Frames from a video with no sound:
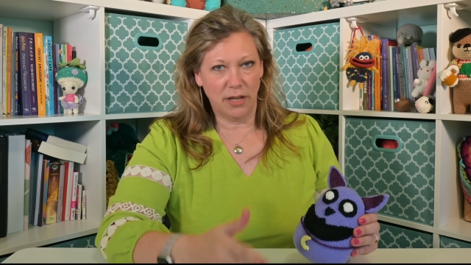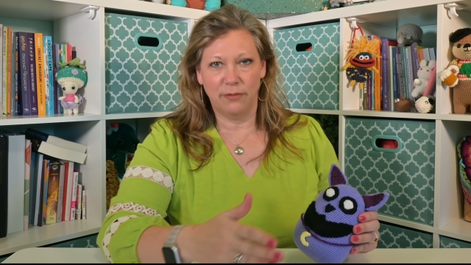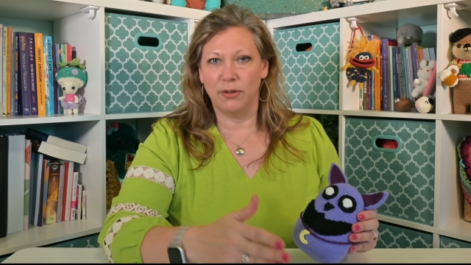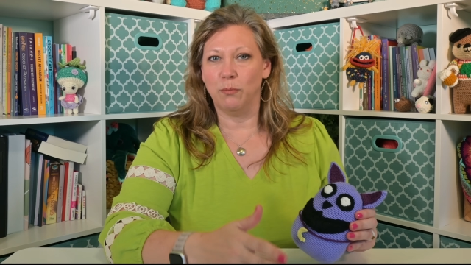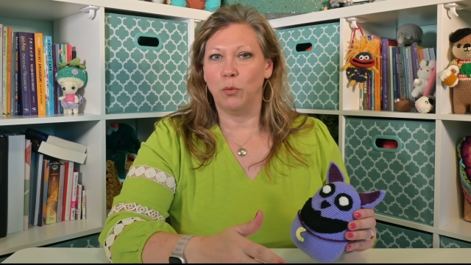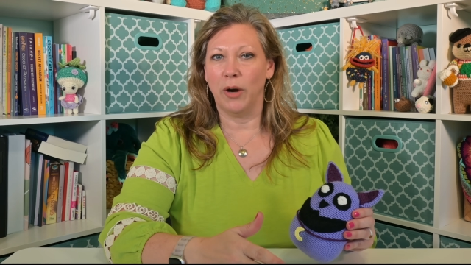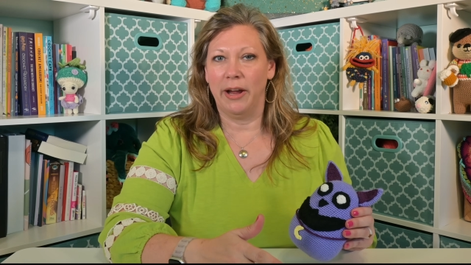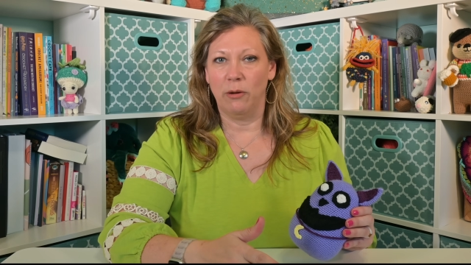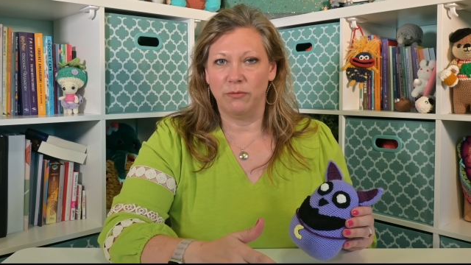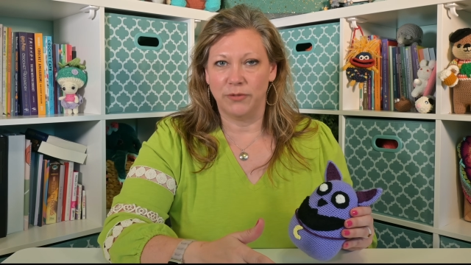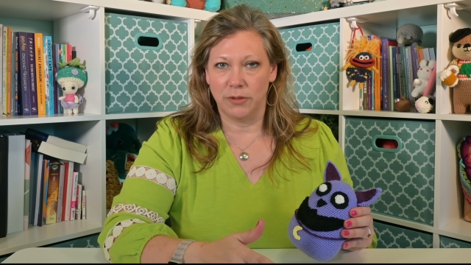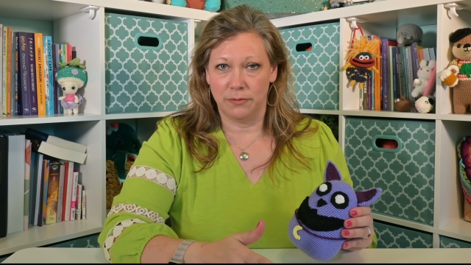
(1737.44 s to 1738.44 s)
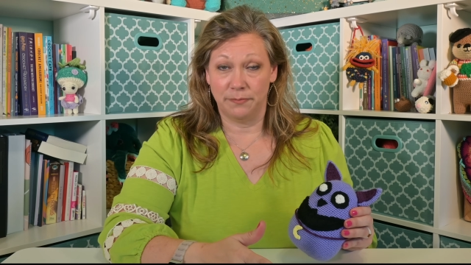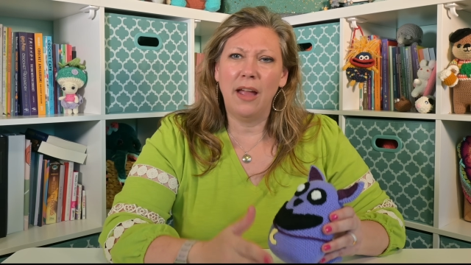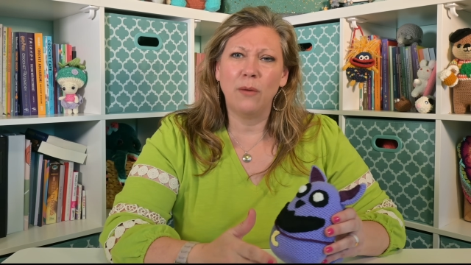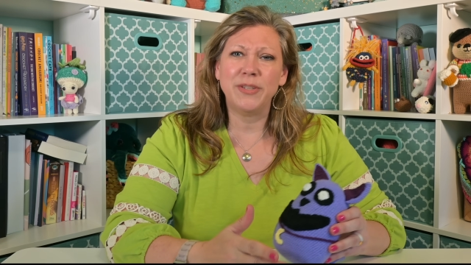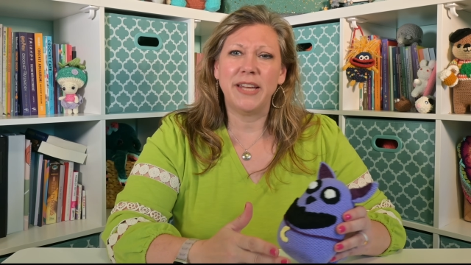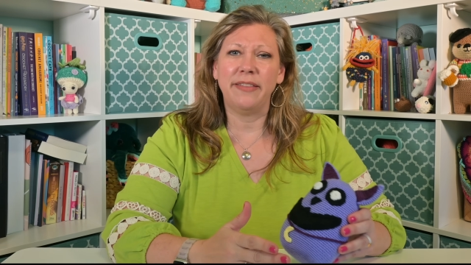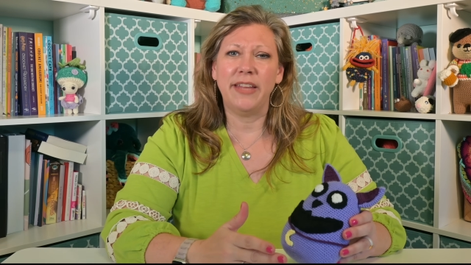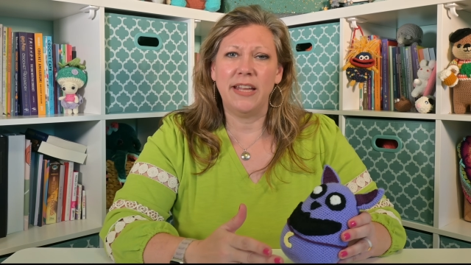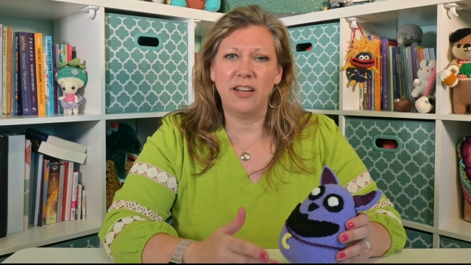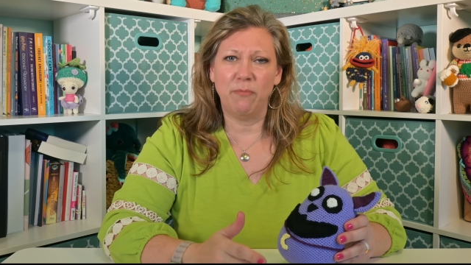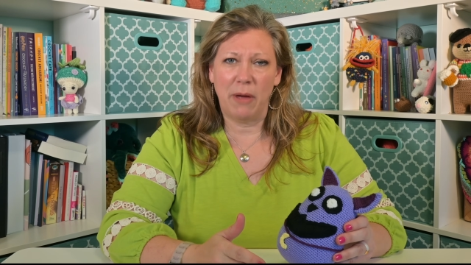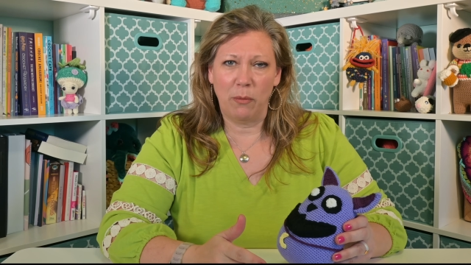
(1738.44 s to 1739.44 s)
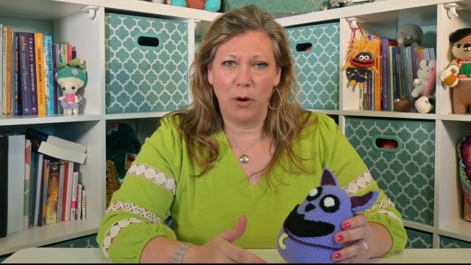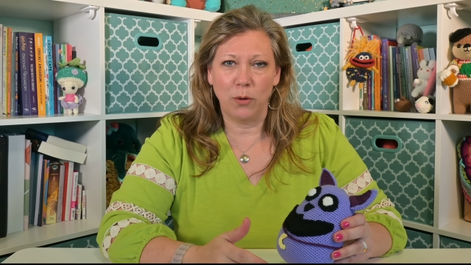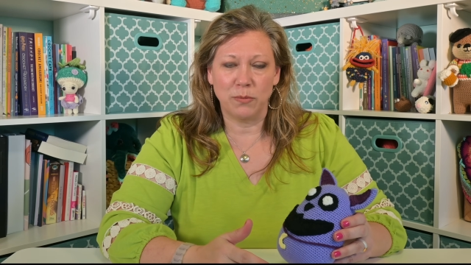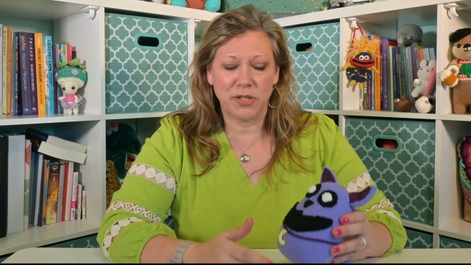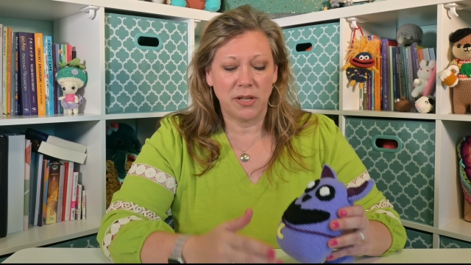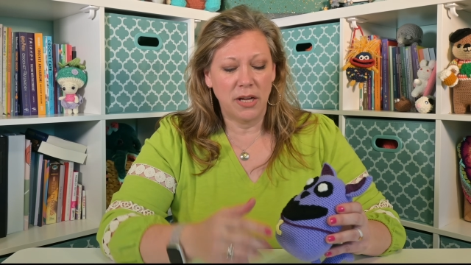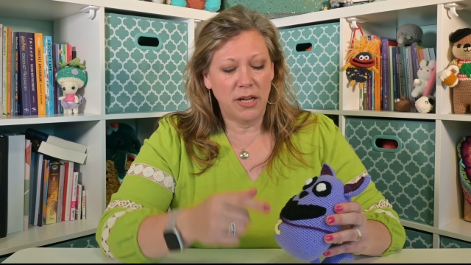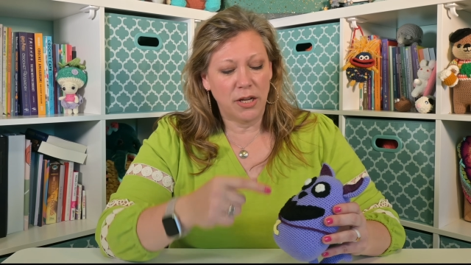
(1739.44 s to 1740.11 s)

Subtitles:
them were helpful. I was at the end of my ropes.